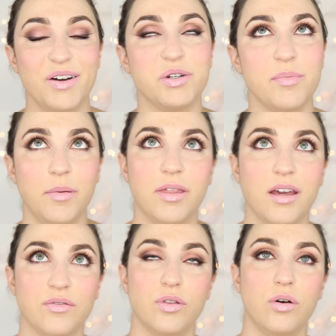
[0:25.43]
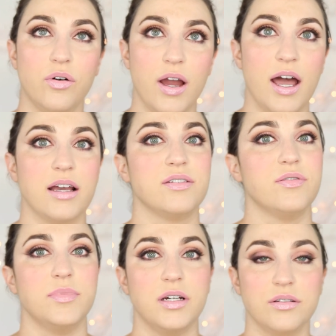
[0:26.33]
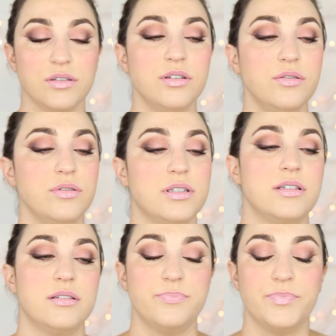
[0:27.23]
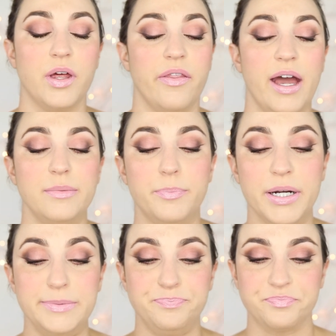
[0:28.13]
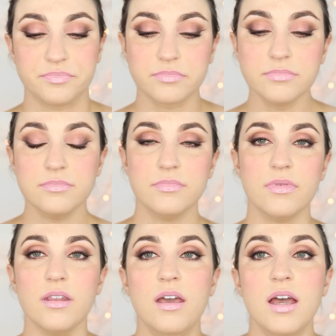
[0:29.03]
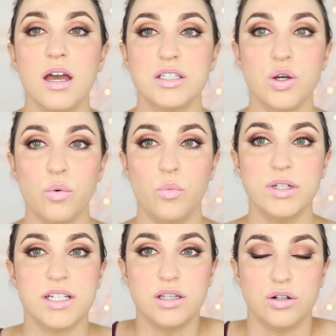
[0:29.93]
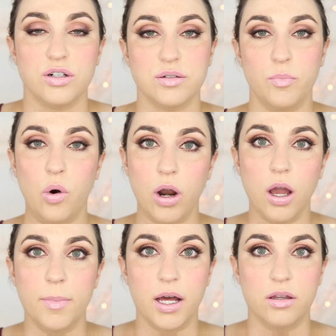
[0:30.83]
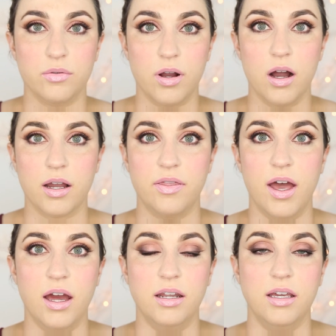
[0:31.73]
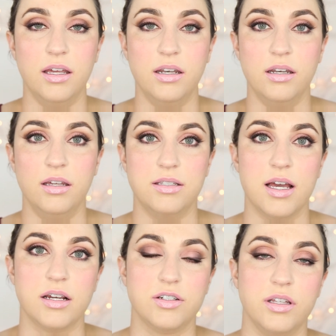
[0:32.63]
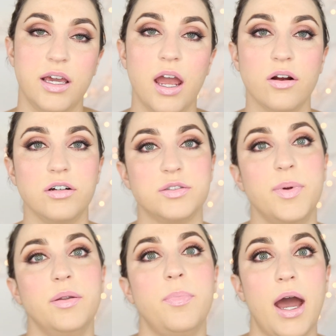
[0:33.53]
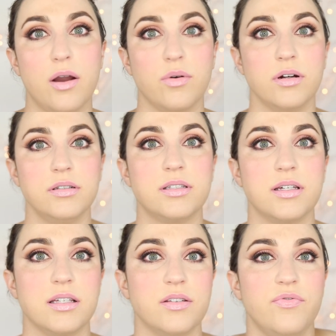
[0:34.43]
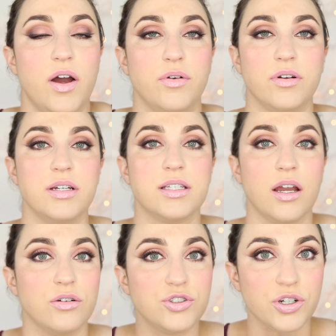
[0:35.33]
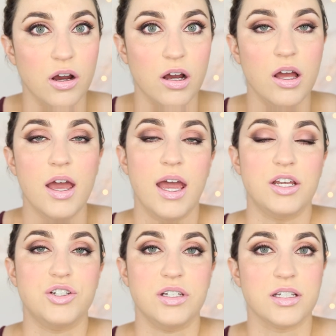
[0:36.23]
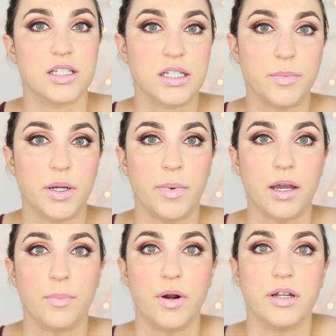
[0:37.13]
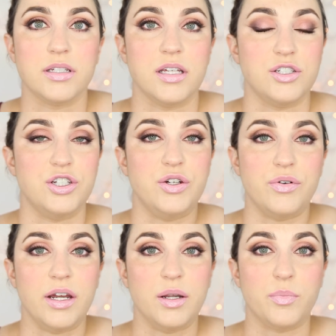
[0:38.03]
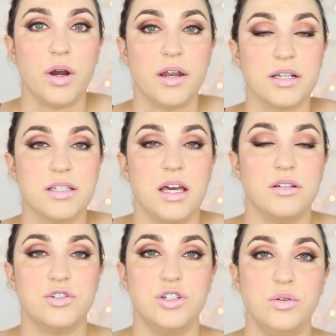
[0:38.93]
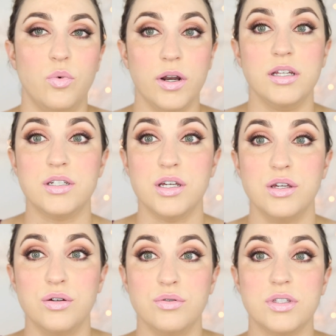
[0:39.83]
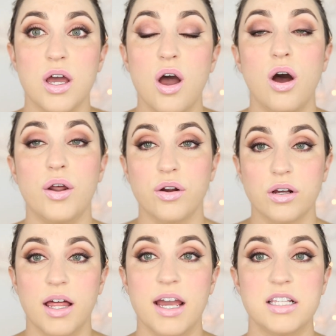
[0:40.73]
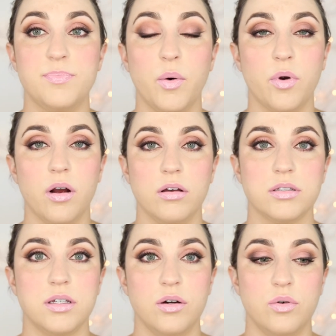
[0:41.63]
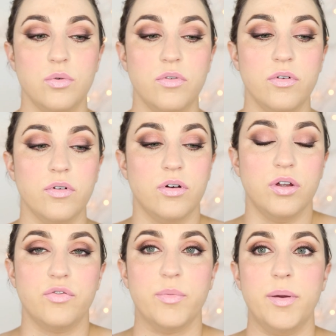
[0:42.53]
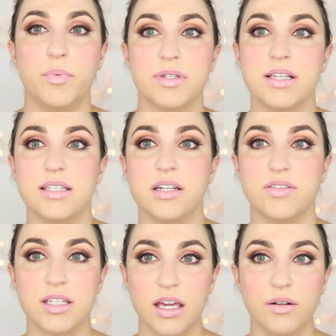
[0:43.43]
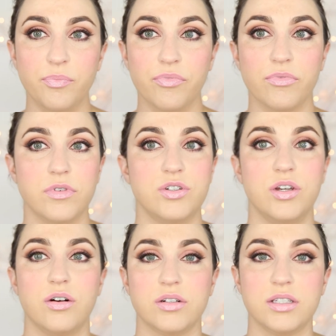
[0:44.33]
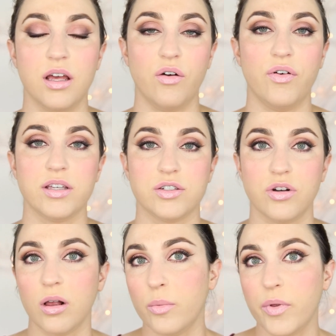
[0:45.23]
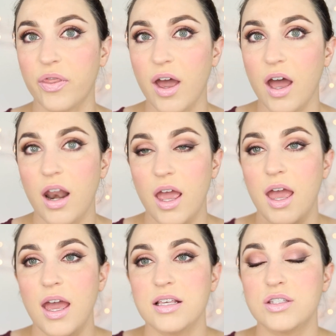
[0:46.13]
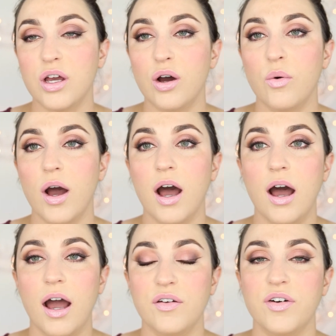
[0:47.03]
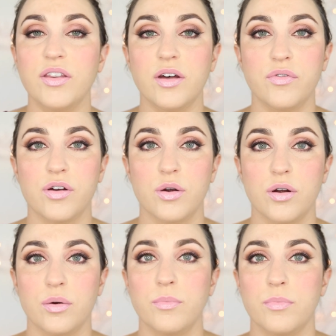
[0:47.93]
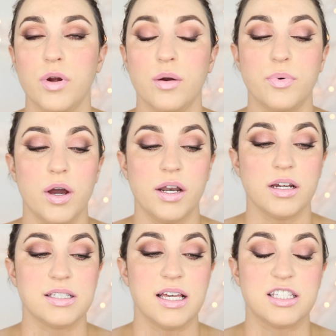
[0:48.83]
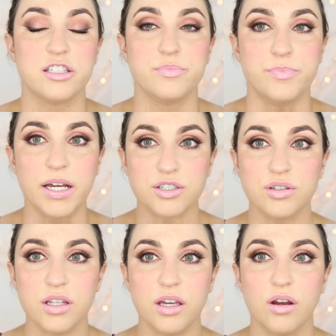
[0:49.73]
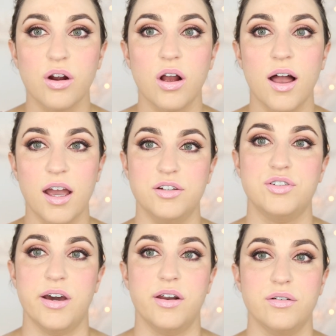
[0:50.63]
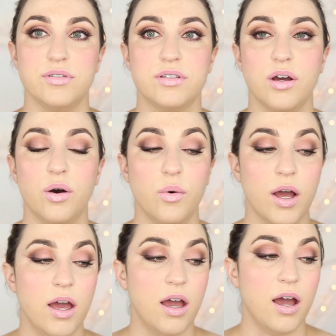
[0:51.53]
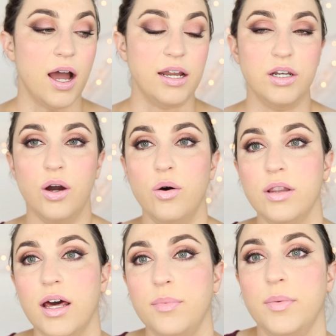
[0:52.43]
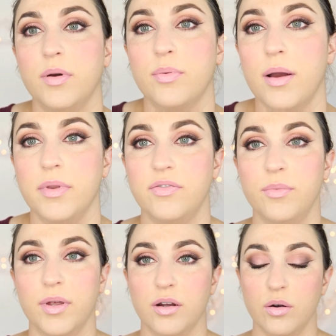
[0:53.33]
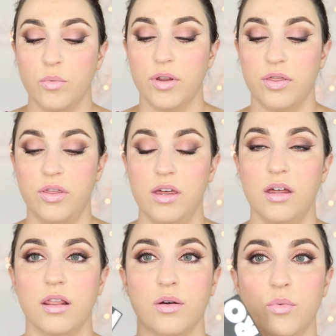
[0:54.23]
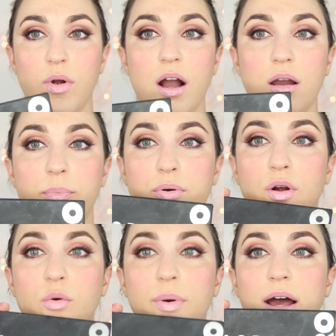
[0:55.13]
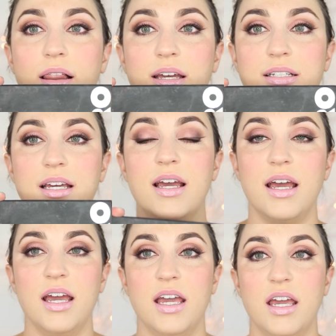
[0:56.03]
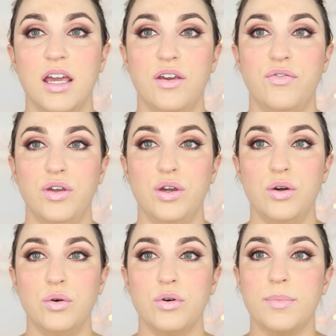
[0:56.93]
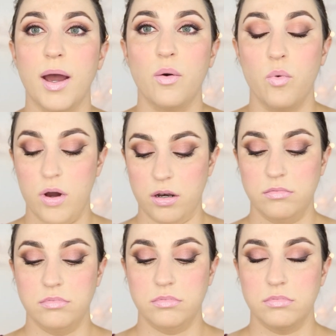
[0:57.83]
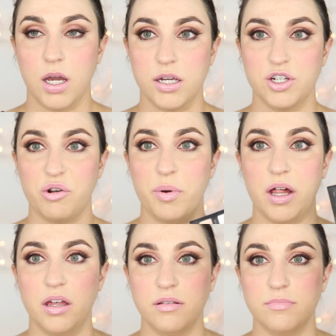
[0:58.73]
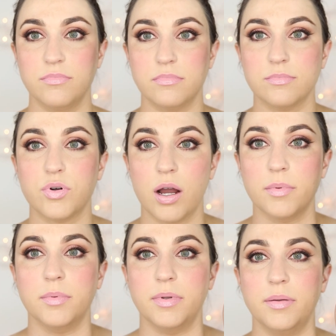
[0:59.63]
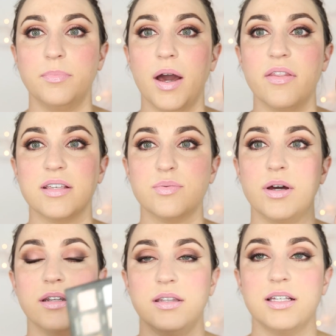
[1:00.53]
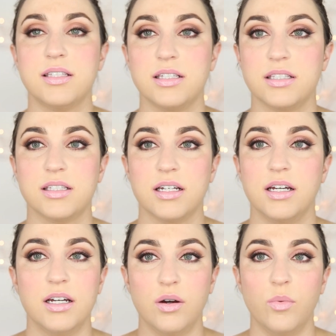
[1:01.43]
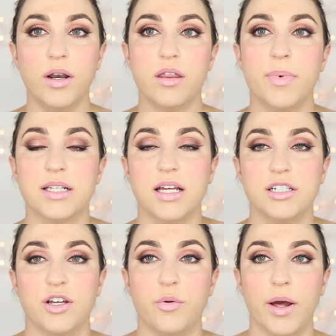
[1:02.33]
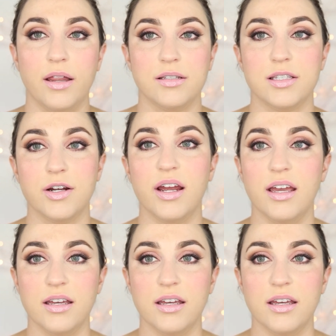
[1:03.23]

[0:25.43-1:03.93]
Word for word: which made me think of Lorax from Dr. Seuss, all that. But so once I learned more about Lorac that it is actually Carol spelled backwards because the founder is Carol Shaw. She's a celebrity makeup artist and she created products that she wanted to use on her clients but were also good for people with sensitive skin. She herself has struggled with that. So I fell in love with her her products, especially her eyeshadows. So I know a lot of people are probably familiar with the Lorac Pro palette. If you could buy one eyeshadow palette probably buy this one. This is one of the best eyeshadow palettes there